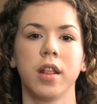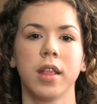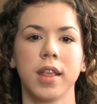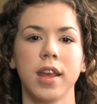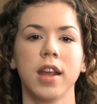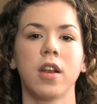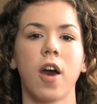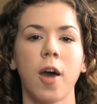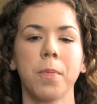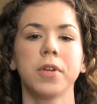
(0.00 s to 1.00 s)
and see an
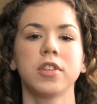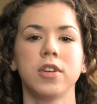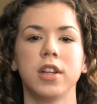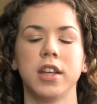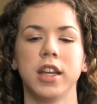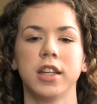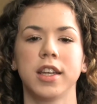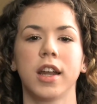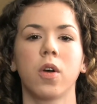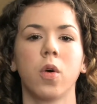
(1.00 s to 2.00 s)
opportunity
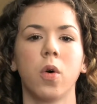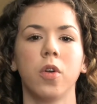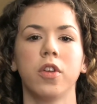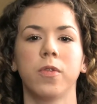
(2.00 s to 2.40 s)
to get a hold